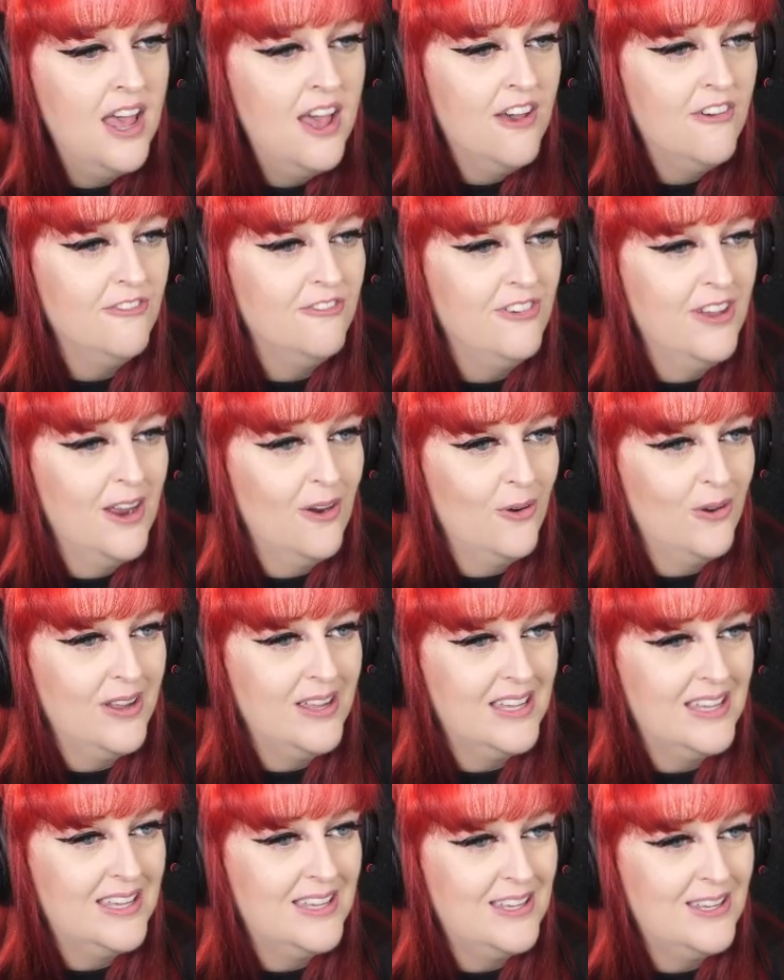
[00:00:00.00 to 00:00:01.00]

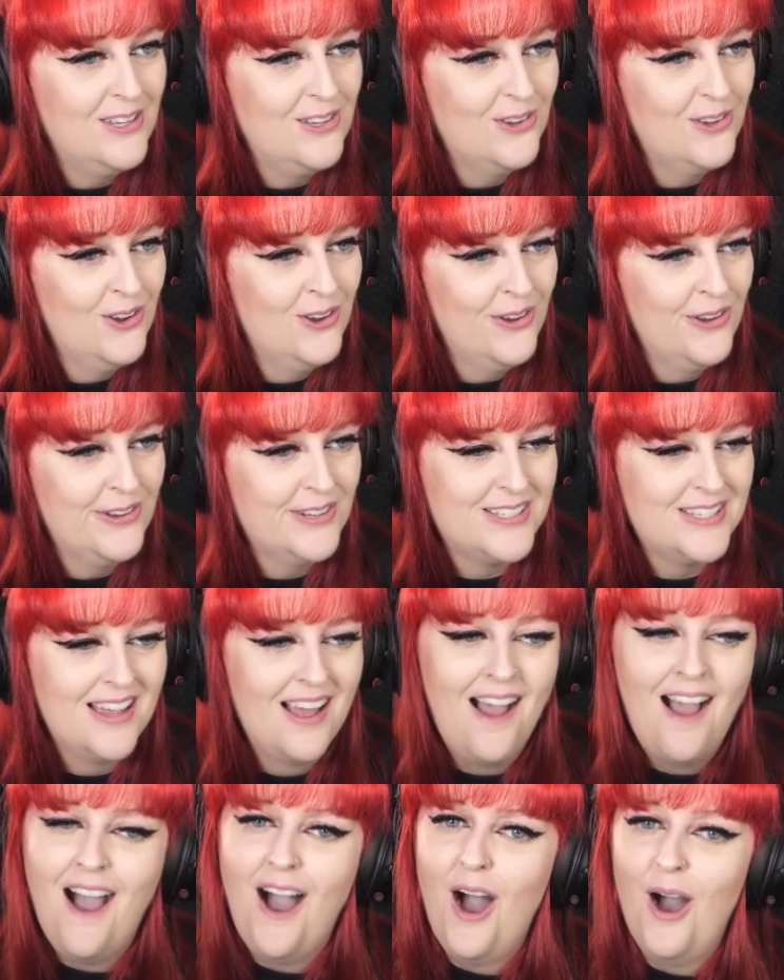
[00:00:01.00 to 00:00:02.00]
Very cute.
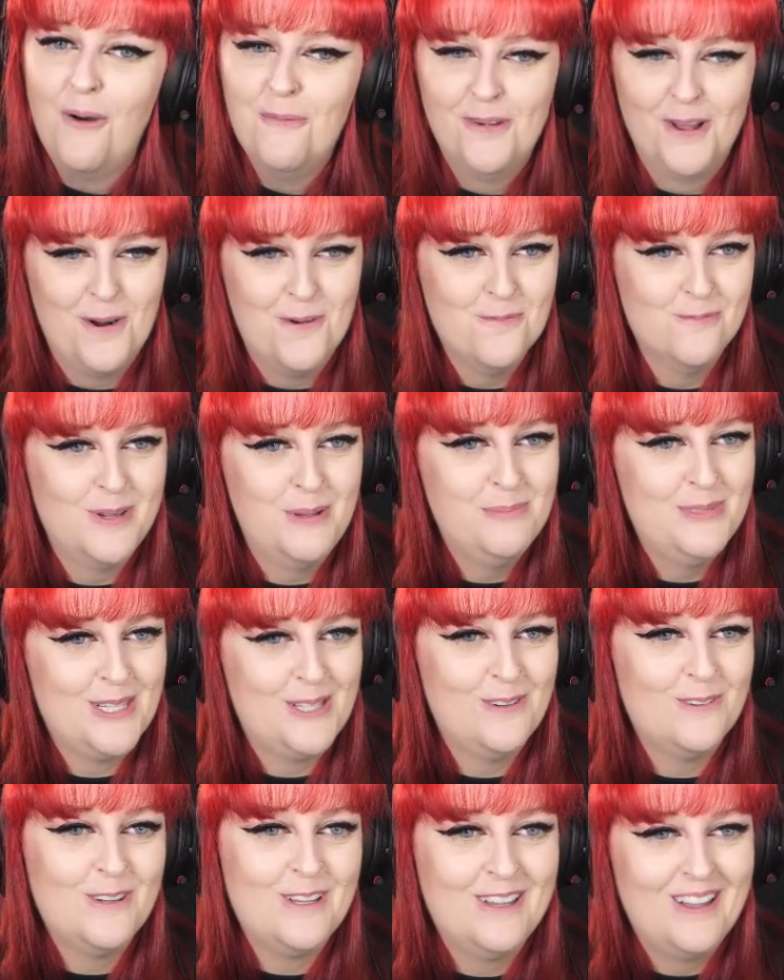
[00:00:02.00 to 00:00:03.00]
What a
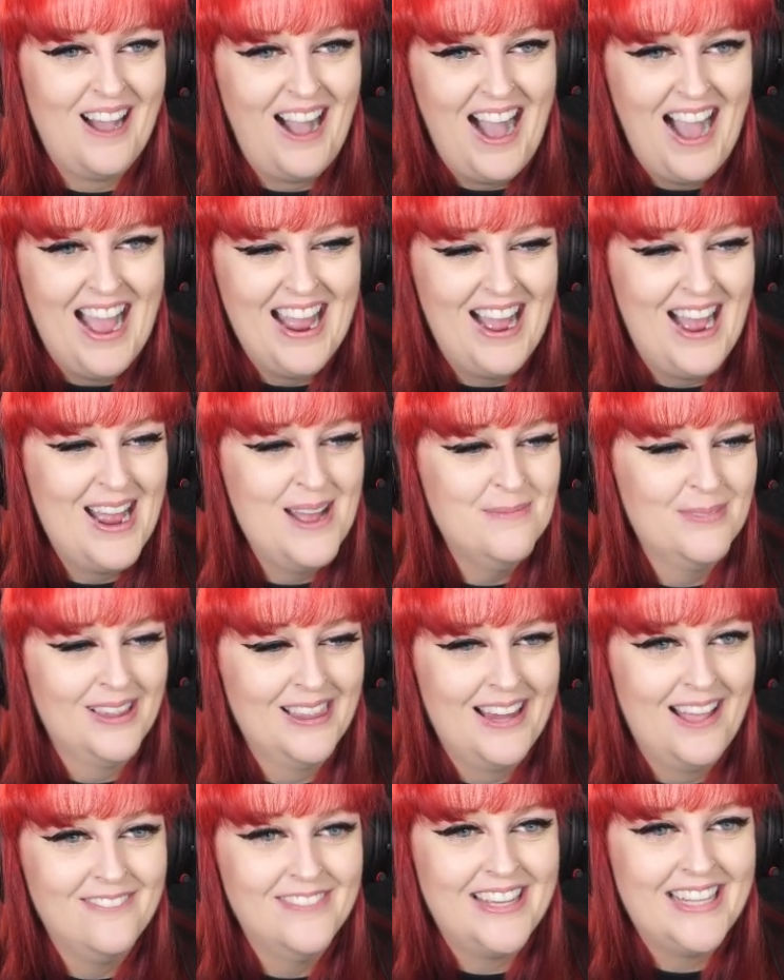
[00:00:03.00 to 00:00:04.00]
whimsical guy. I am
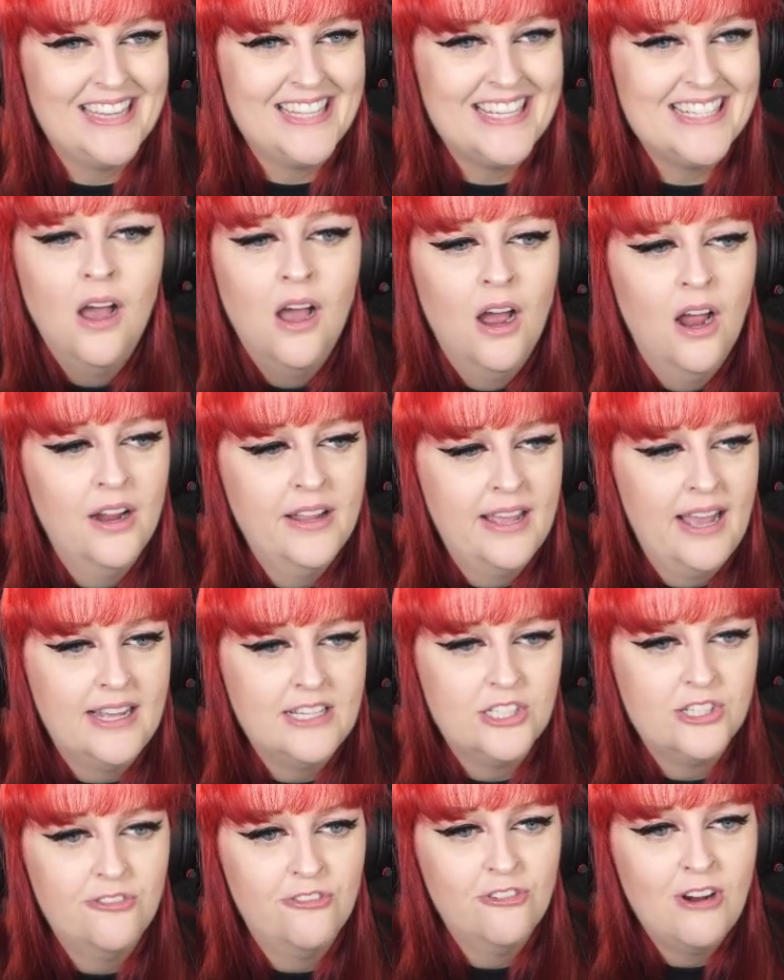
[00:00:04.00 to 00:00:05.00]
loving this.
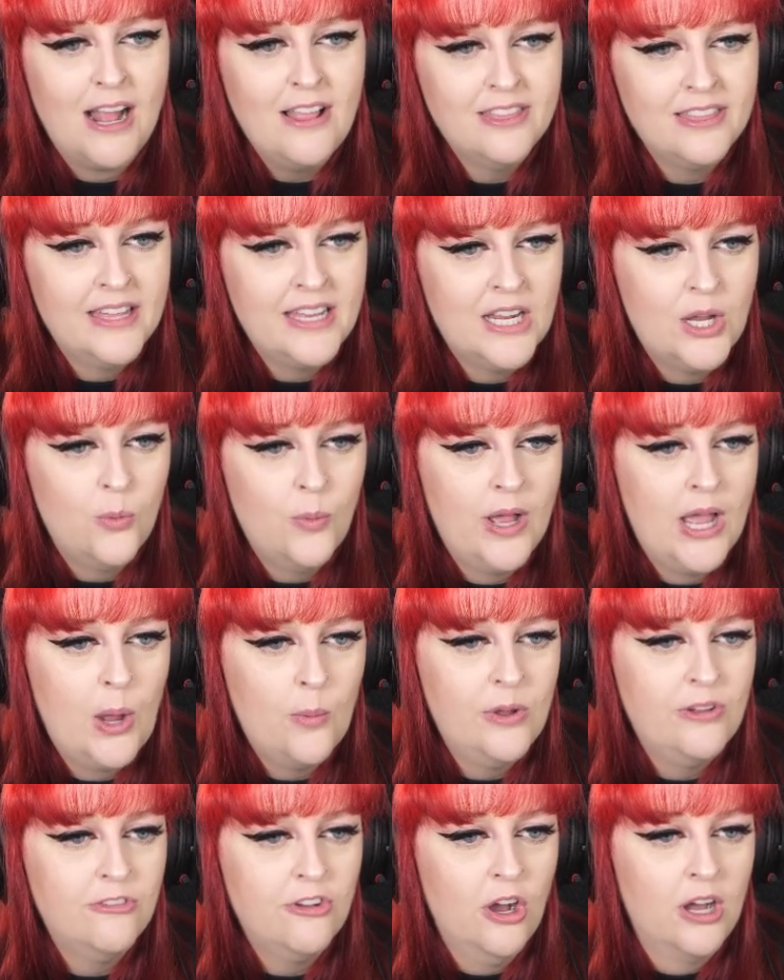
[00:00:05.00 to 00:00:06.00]
Okay, so for athletic wear,
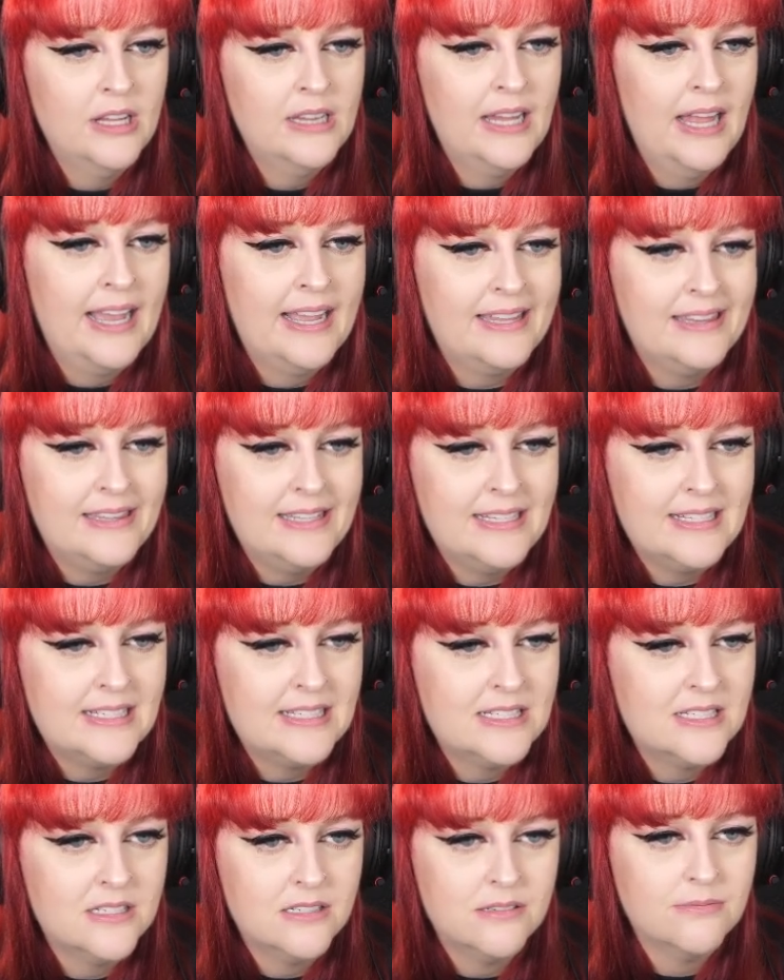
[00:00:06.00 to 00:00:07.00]
we've got like
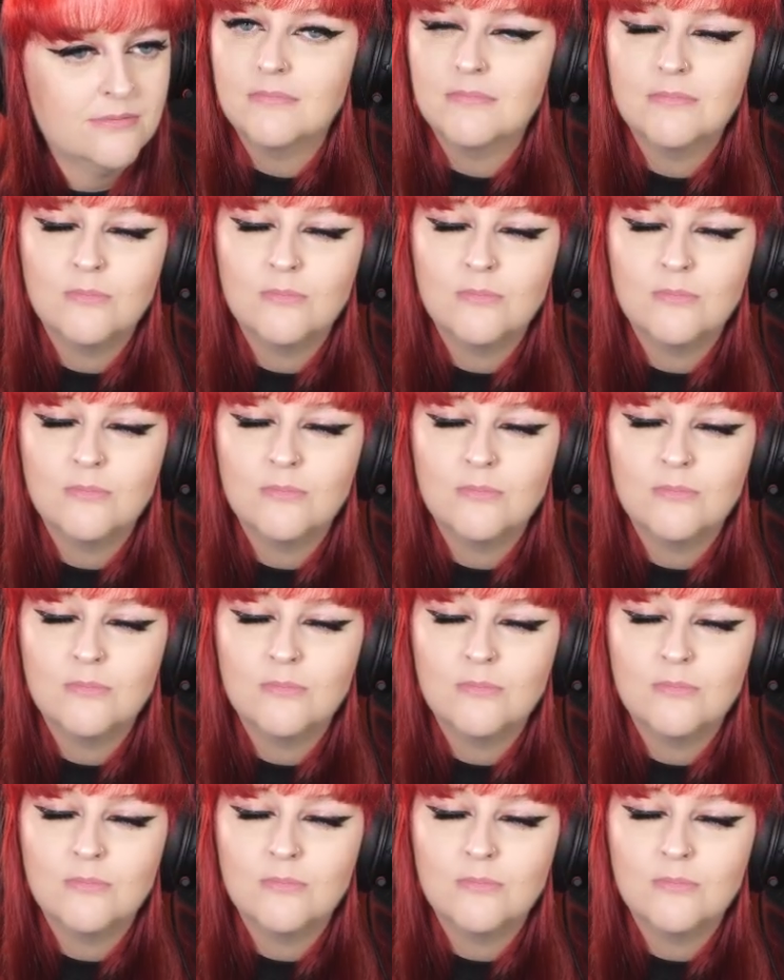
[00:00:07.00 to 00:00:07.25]
this...